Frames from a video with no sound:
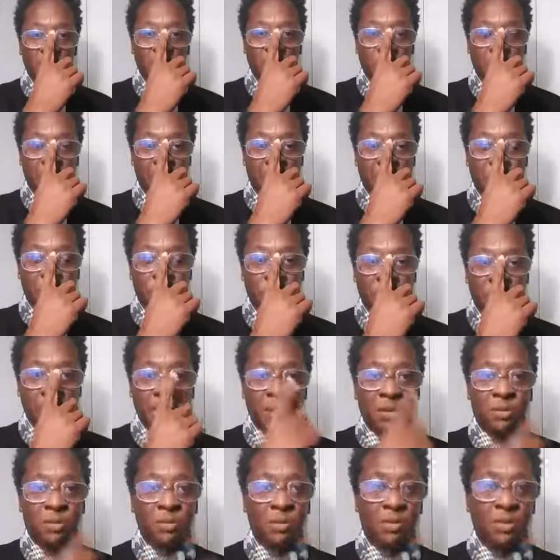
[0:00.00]
we haven't read
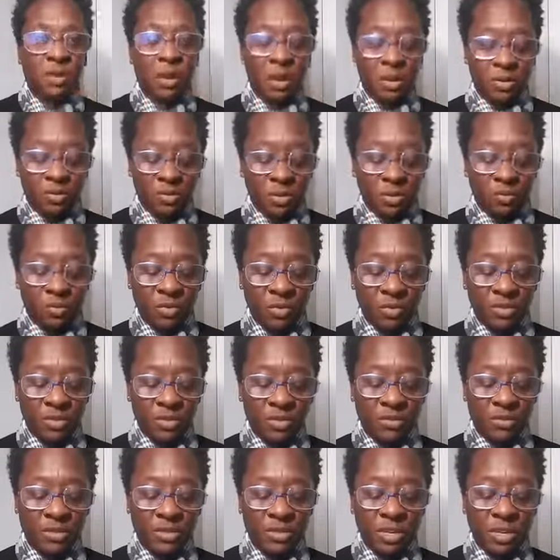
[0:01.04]
Carter G. Woodson's
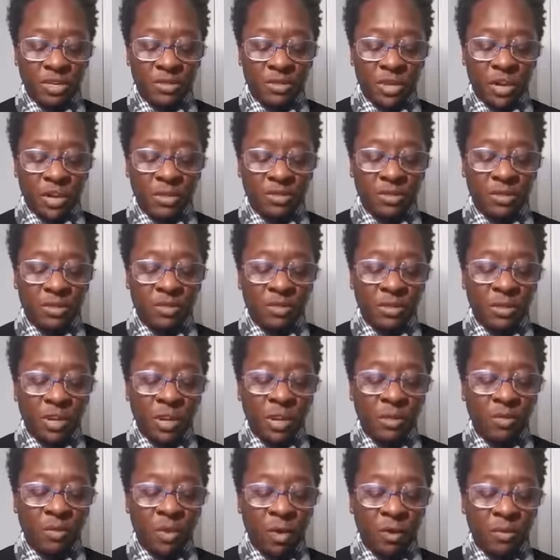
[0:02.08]
Miseducation of the
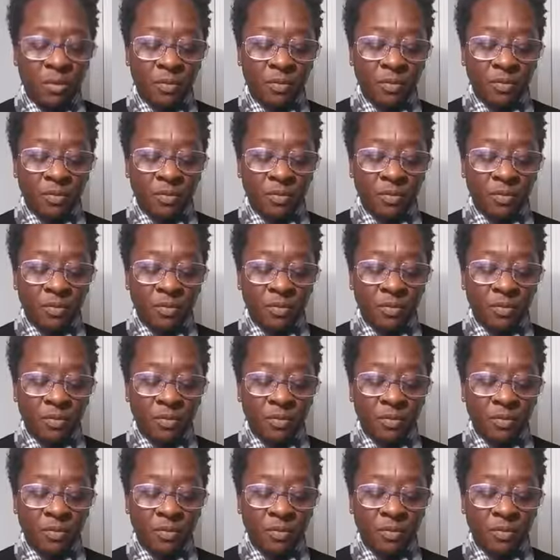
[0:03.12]
Negro.